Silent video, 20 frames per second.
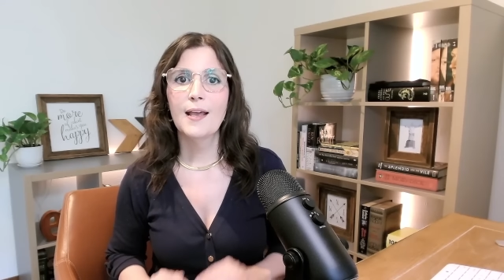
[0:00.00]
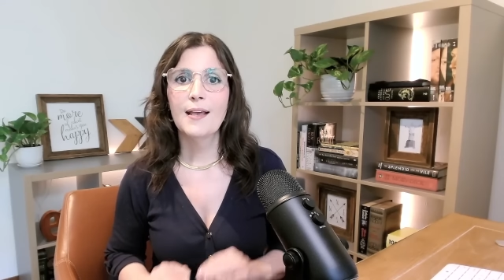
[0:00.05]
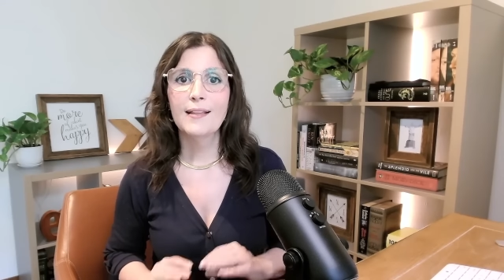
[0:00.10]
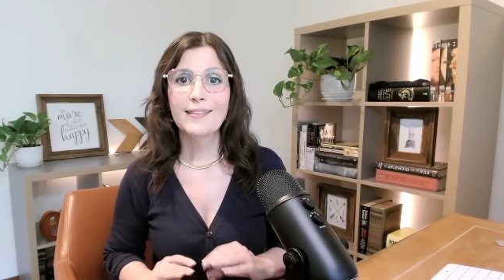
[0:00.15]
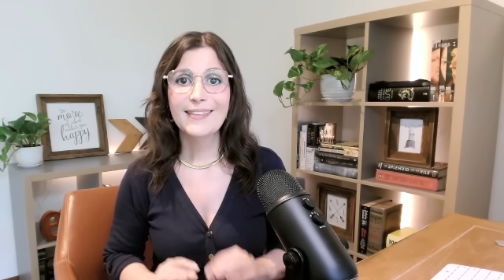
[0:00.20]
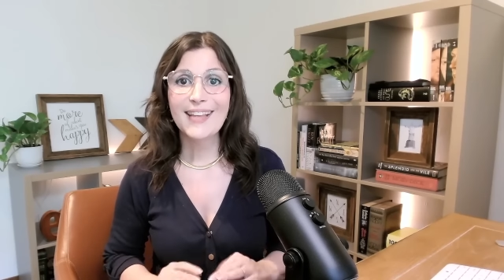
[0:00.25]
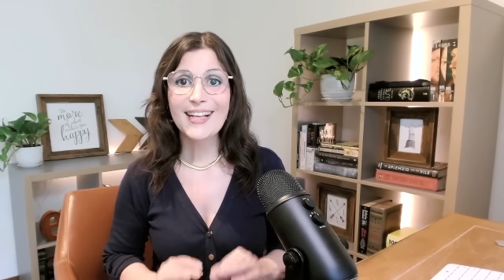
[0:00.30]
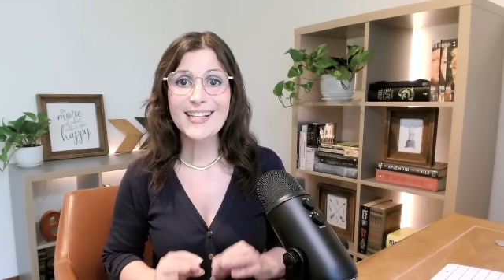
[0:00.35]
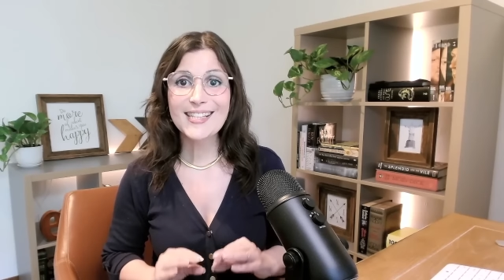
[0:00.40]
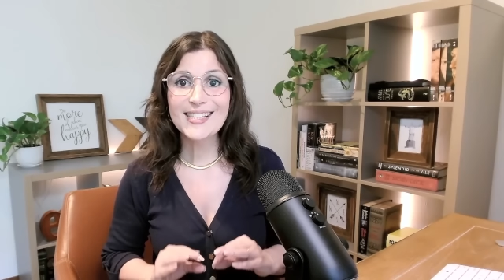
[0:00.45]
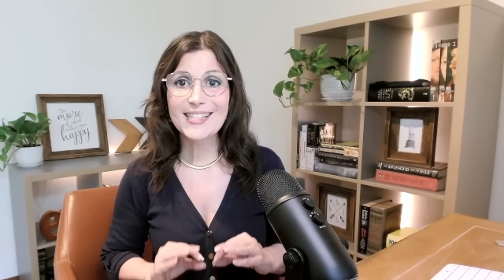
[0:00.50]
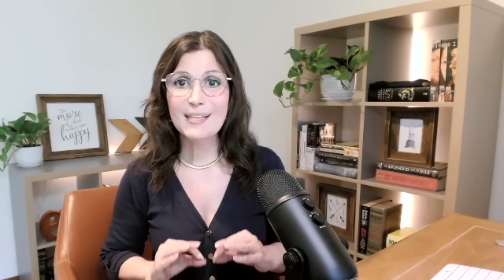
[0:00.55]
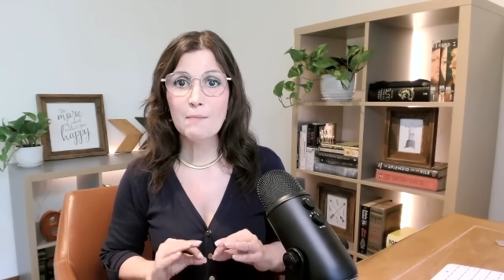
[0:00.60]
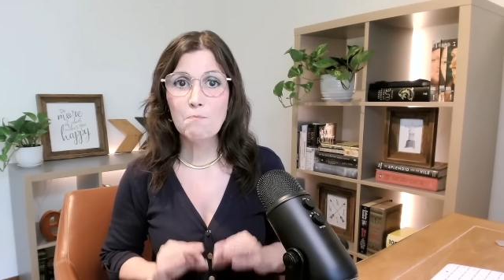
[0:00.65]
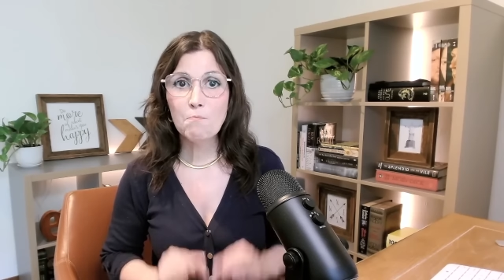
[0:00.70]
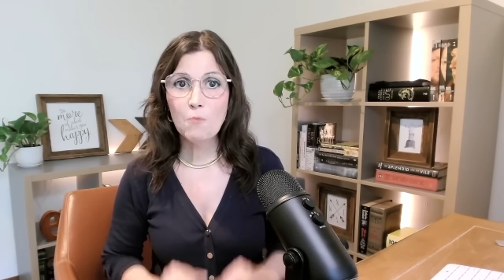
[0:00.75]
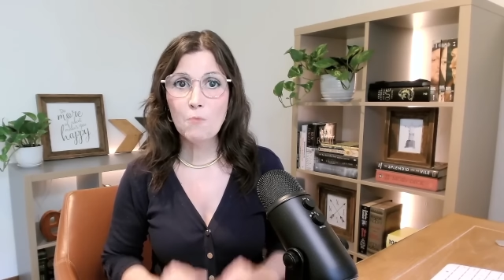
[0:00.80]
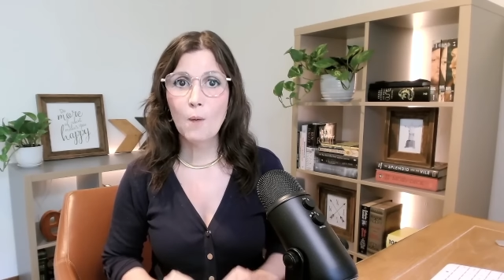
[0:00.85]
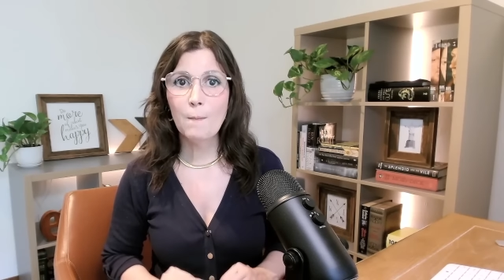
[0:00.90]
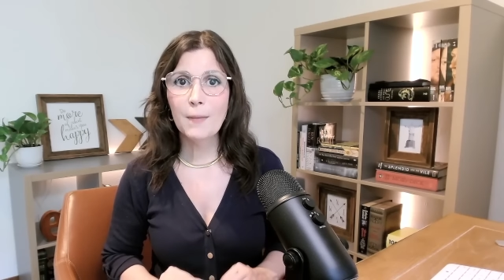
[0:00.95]
That's the
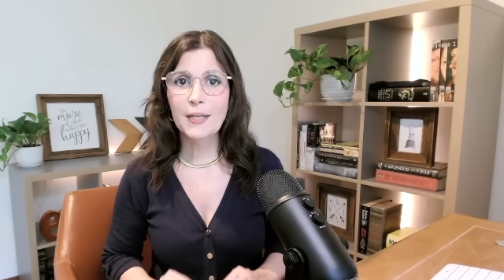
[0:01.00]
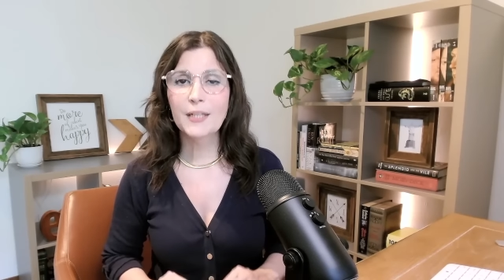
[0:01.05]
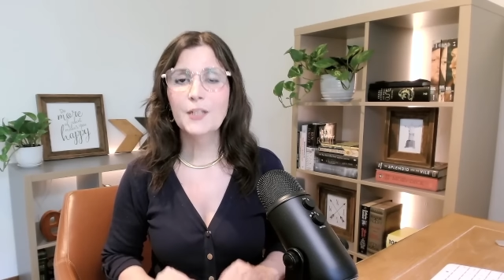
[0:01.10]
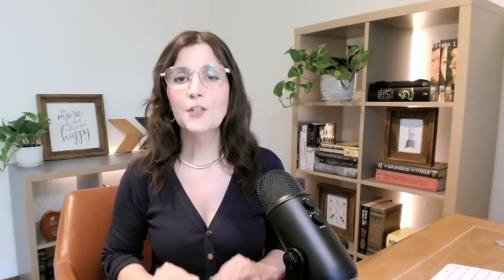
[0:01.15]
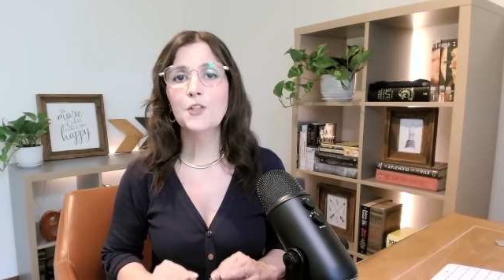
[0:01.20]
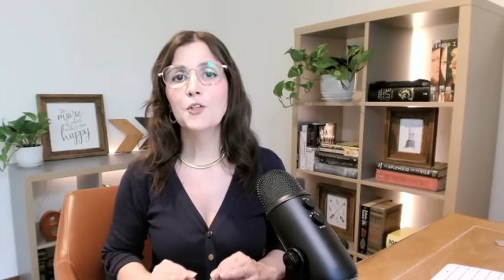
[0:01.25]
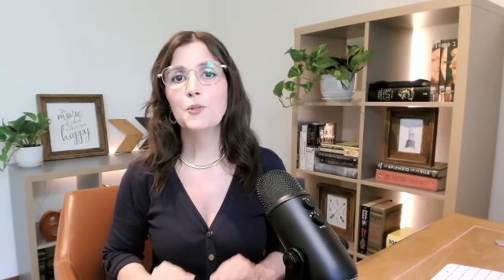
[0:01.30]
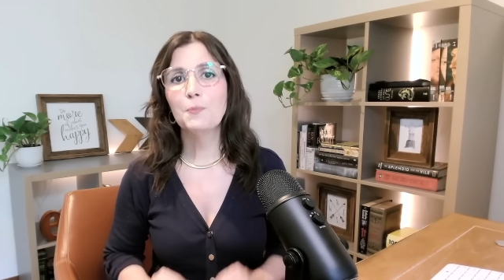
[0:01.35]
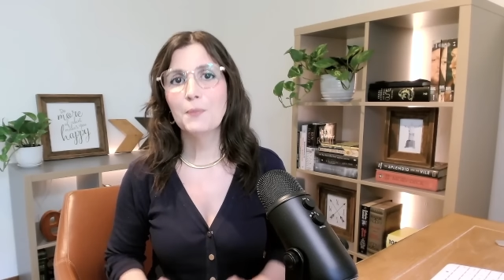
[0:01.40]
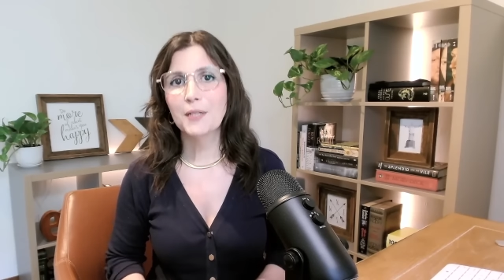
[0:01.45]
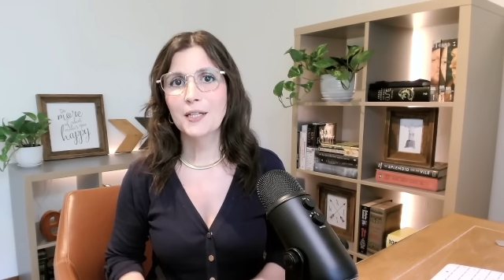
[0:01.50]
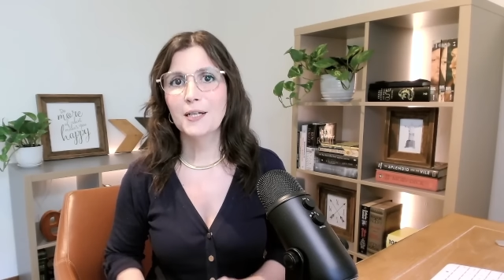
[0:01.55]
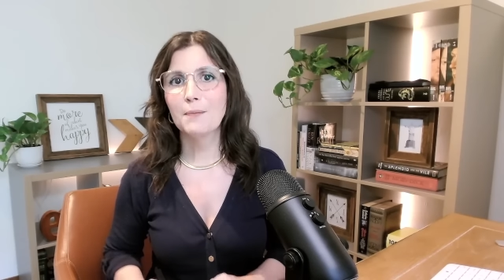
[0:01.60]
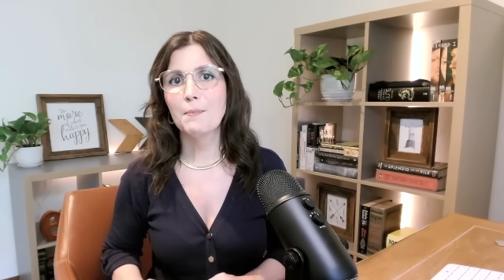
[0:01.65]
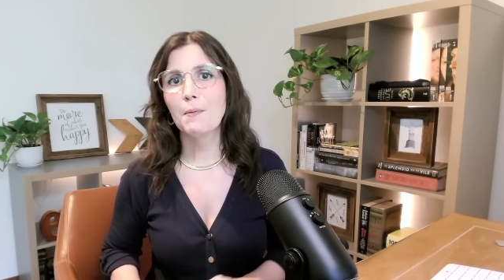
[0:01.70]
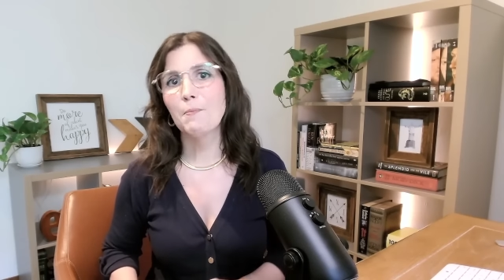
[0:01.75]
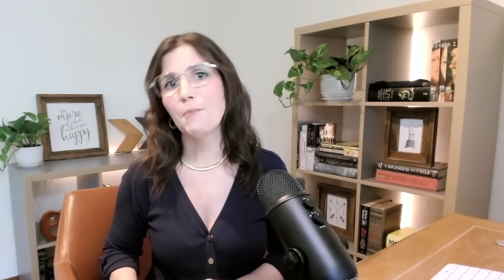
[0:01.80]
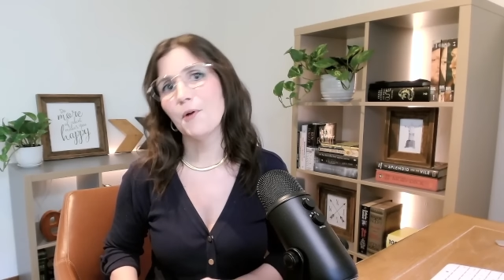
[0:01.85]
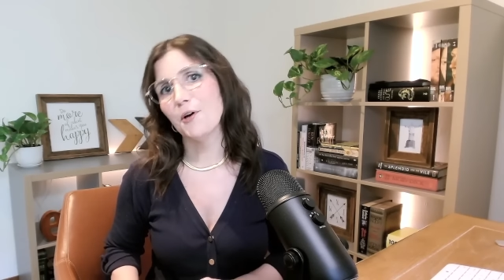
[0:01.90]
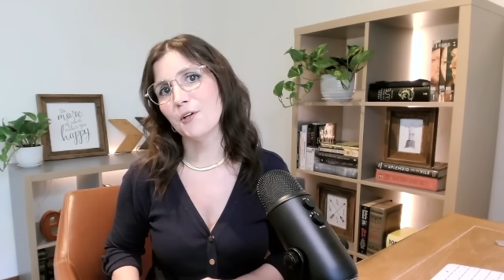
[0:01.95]
moment you become a
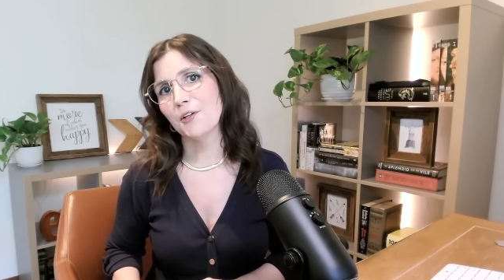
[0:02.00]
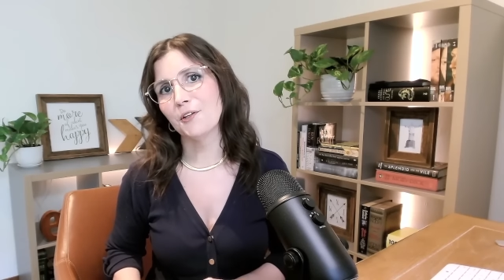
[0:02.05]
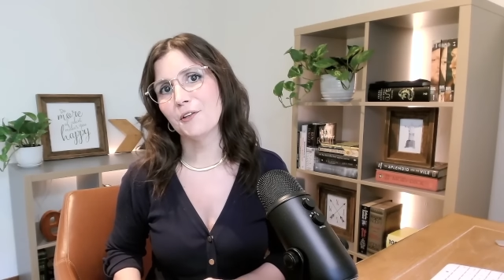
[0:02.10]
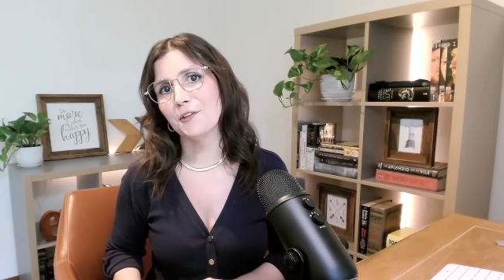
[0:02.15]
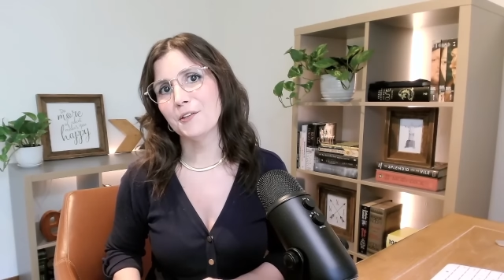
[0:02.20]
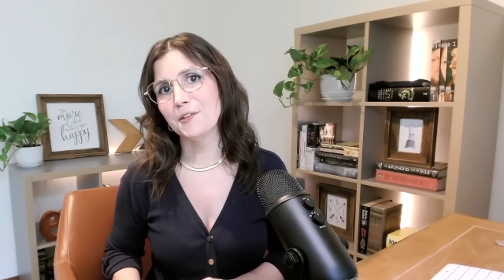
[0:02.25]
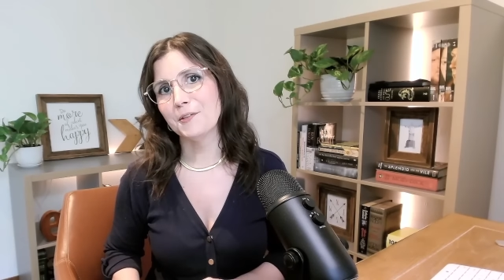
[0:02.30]
modeler.